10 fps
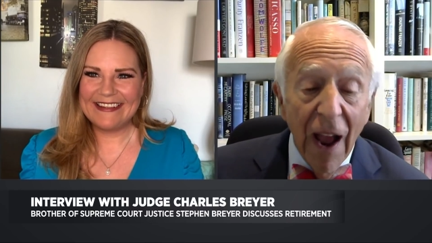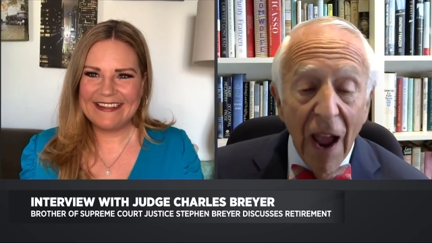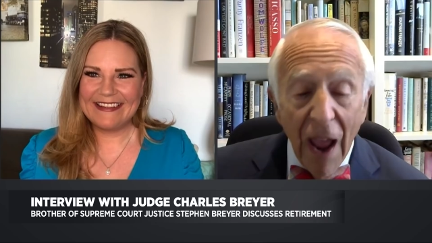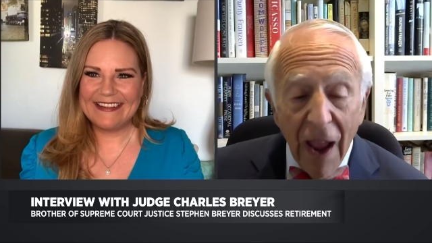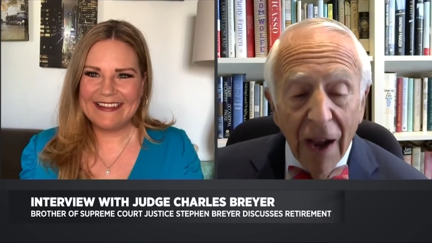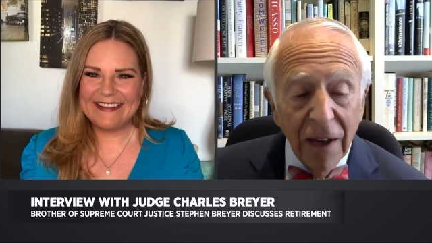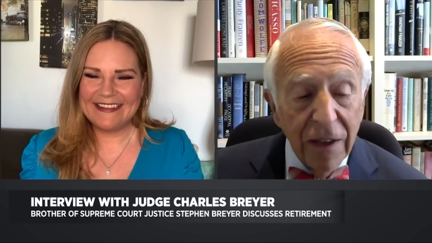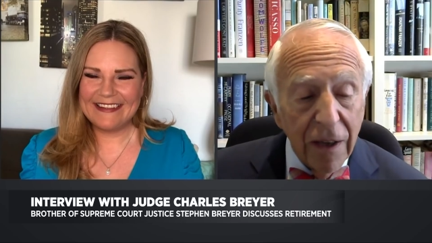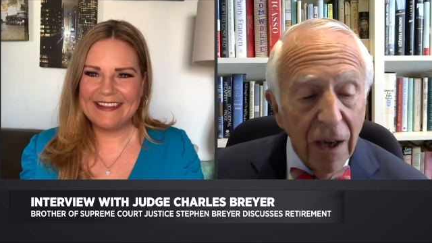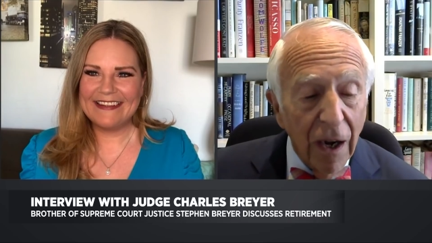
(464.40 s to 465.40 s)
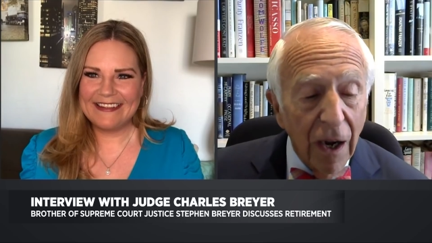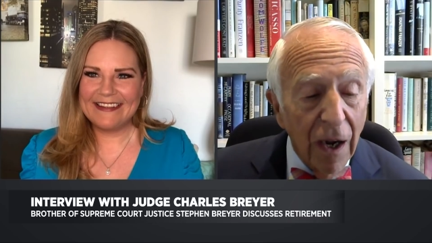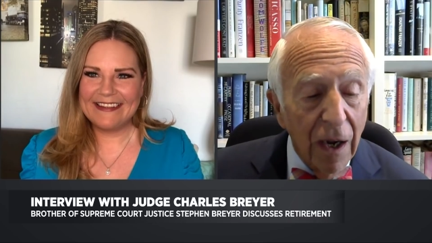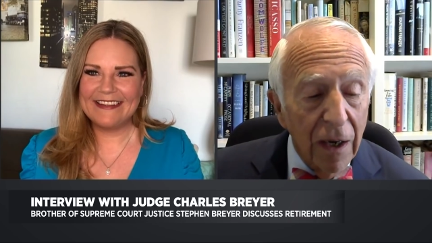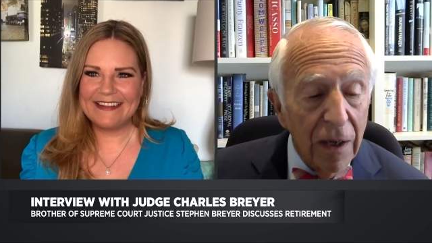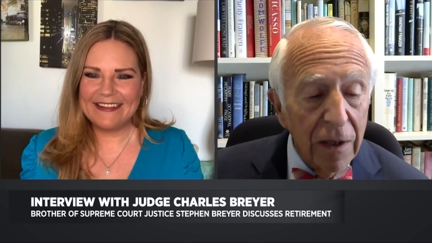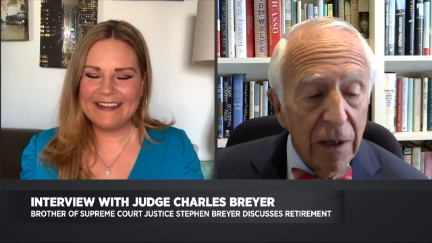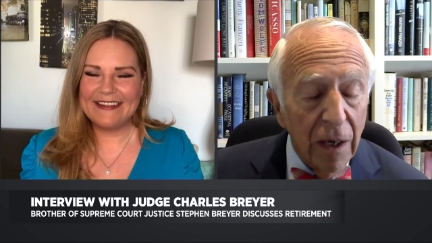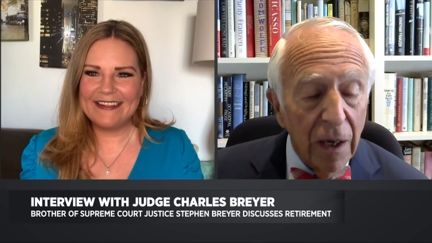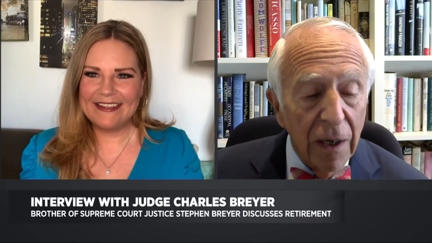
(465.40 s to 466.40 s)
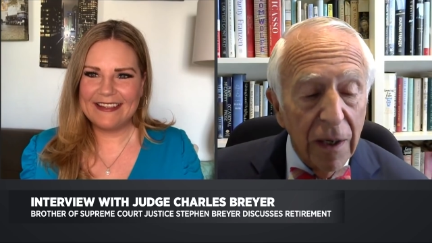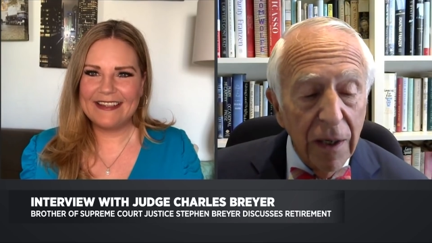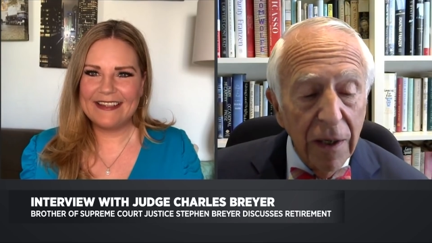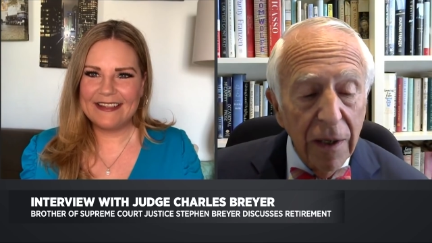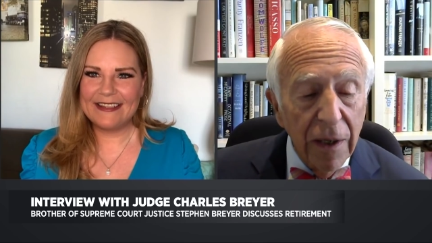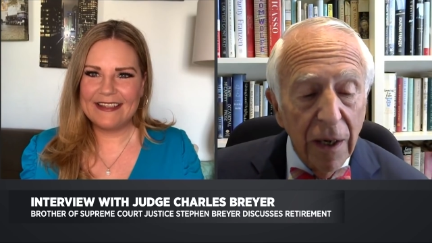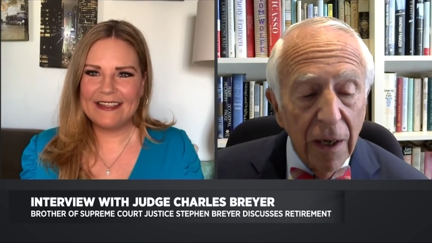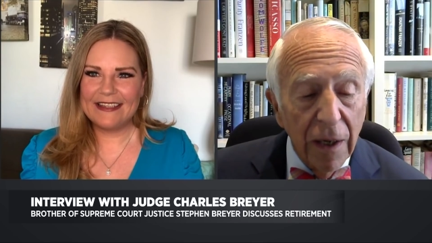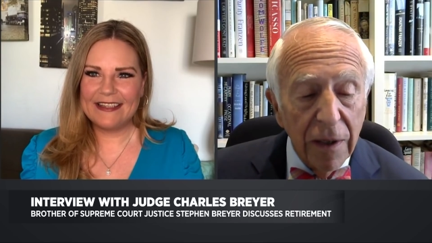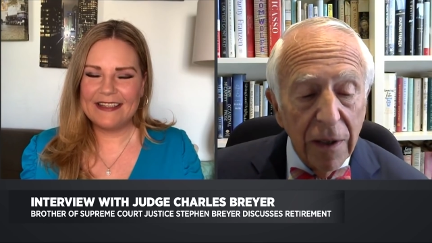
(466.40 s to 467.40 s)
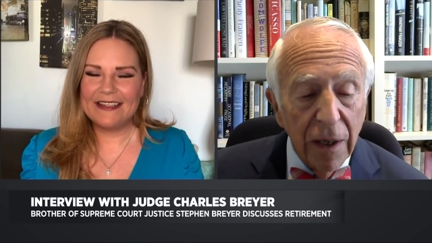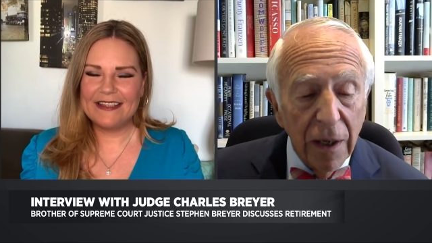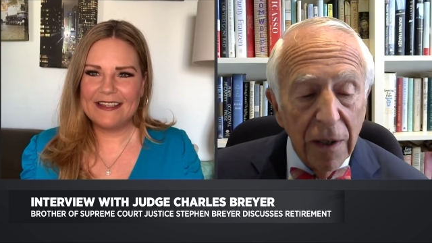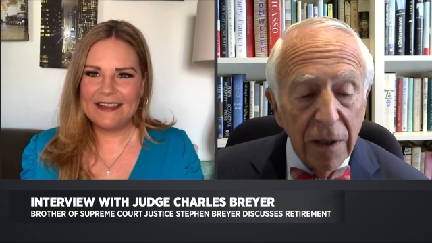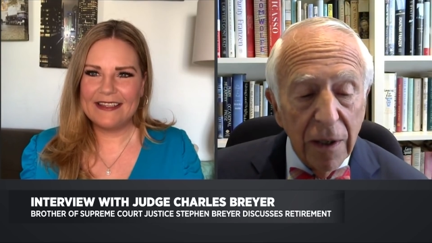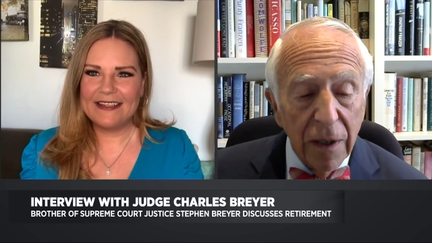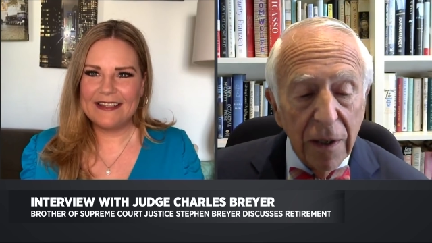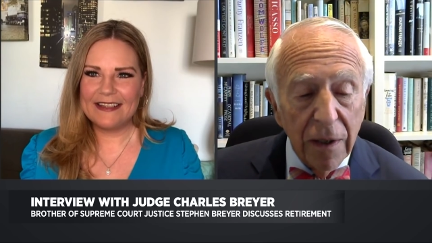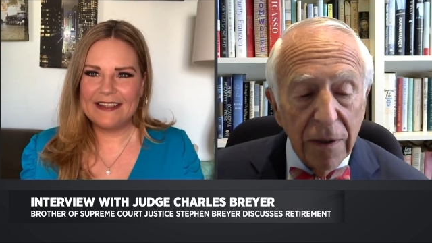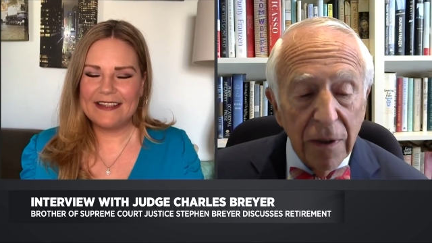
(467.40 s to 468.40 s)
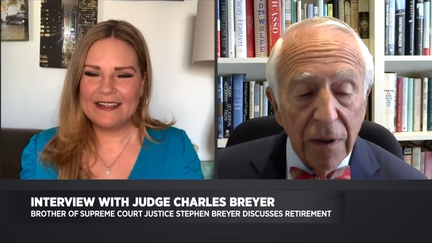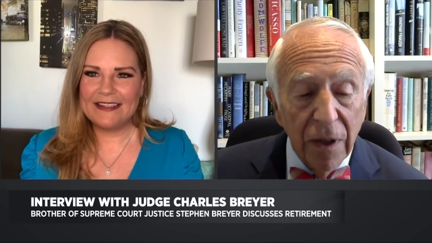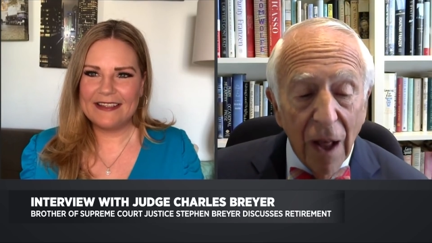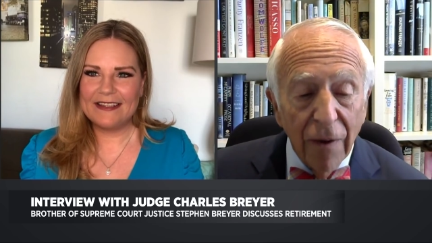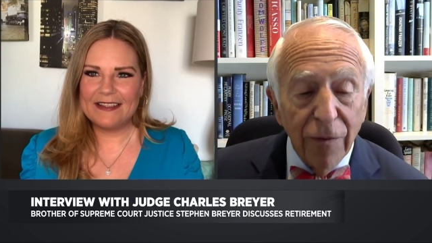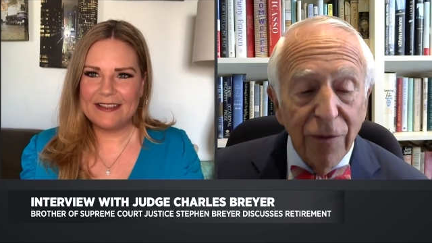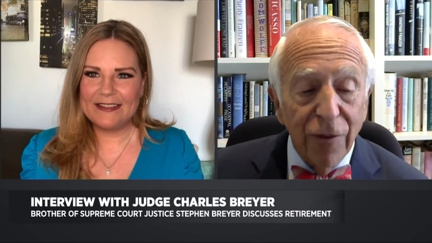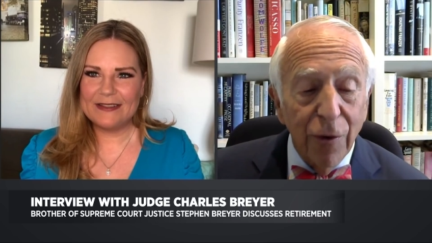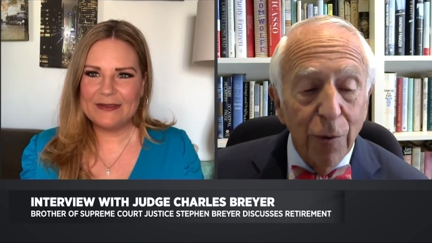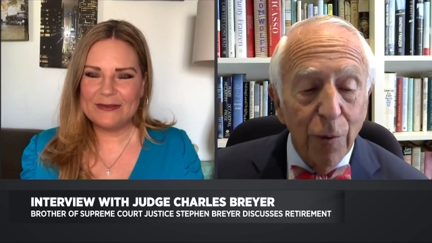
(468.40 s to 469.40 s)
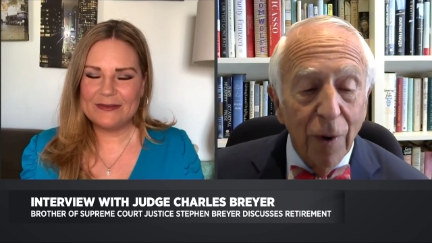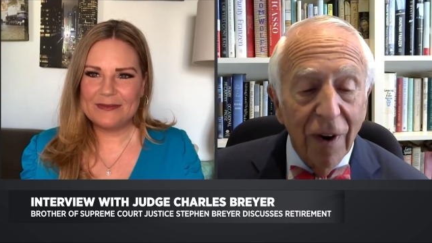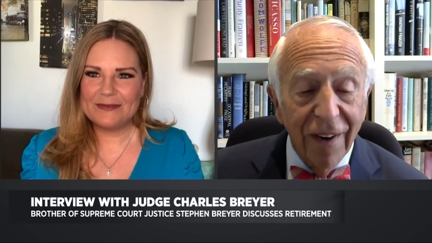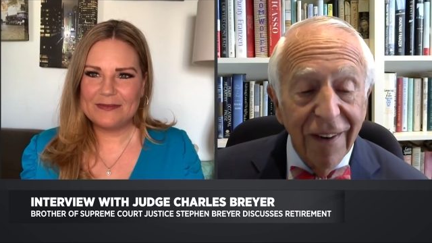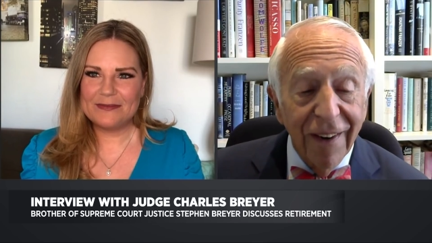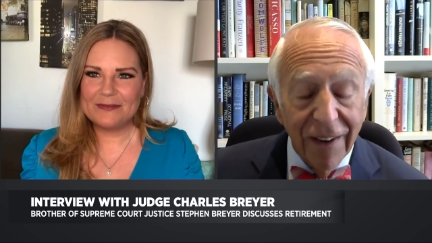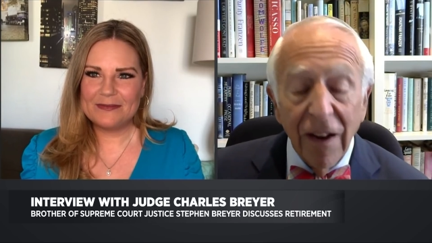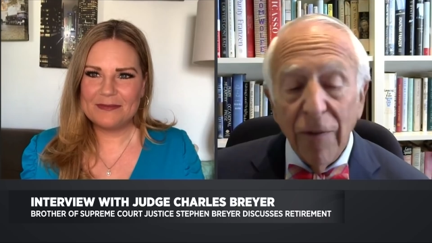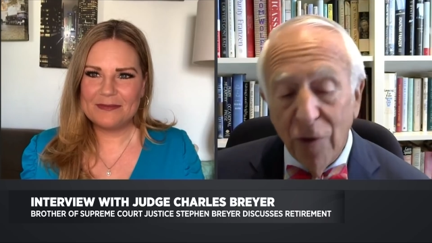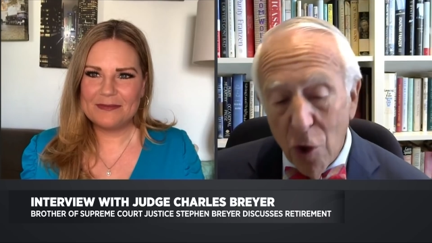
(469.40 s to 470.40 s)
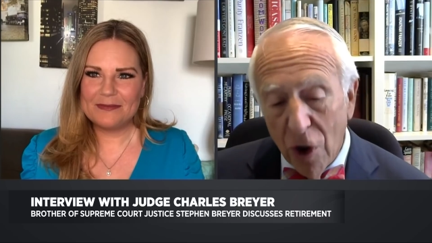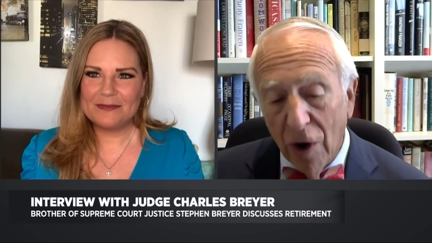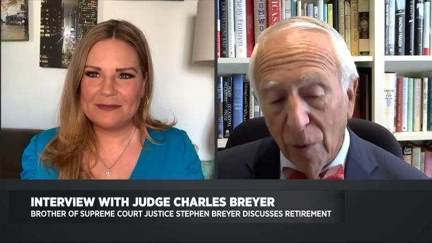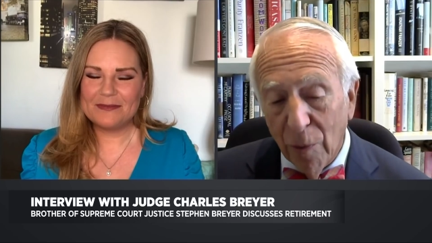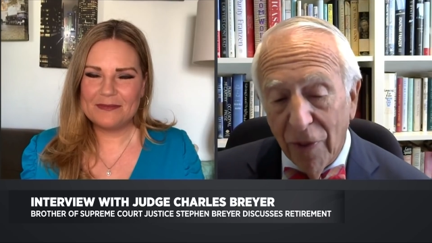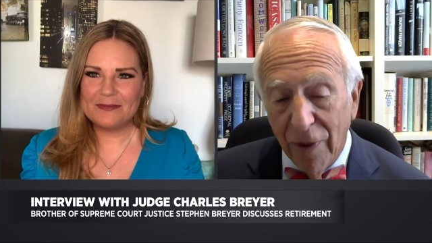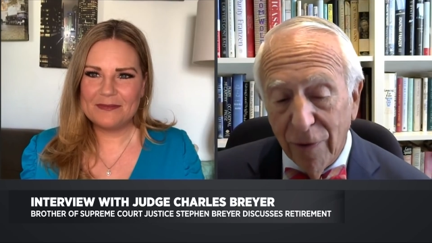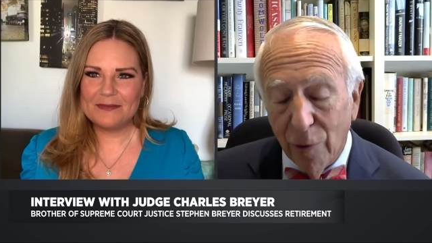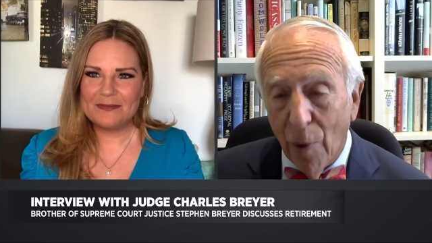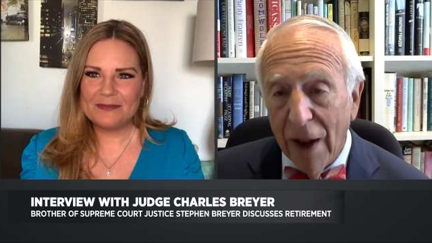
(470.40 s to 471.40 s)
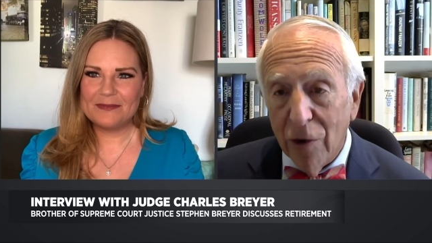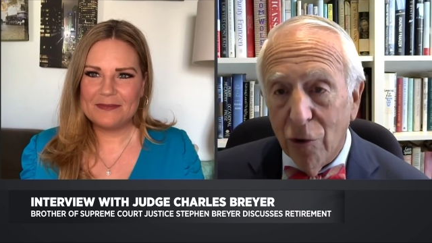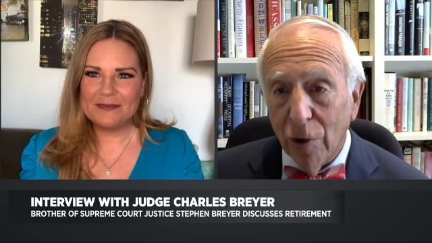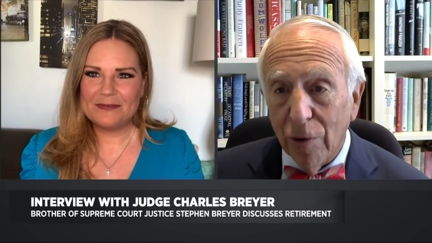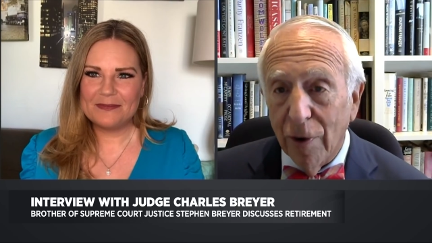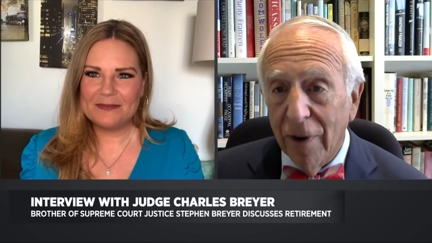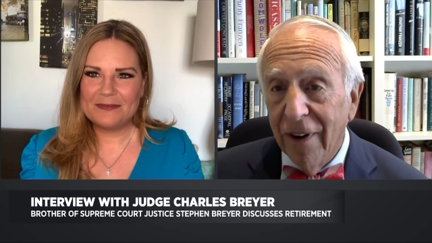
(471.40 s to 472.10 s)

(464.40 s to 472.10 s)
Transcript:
Speaker 1: And uh, uh, he uh, loves to loves to share it with his grandchildren